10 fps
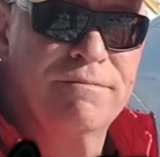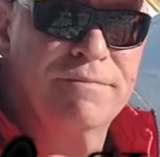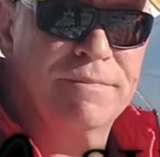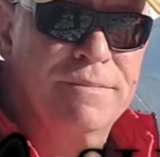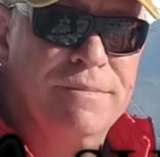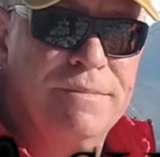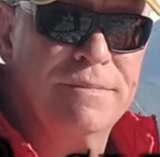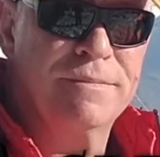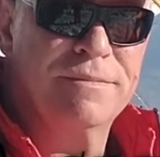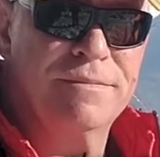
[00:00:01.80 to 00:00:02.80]
Scott,
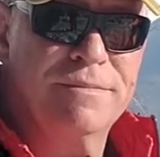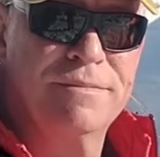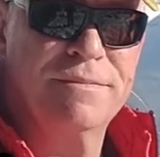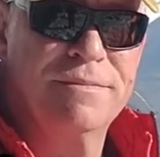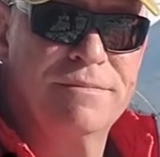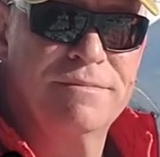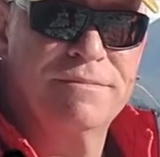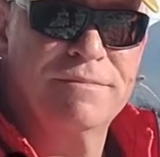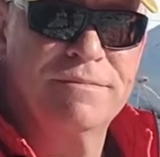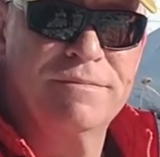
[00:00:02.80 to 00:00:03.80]
I see you have a
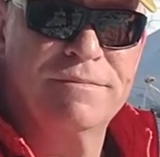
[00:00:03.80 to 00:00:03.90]
cool scope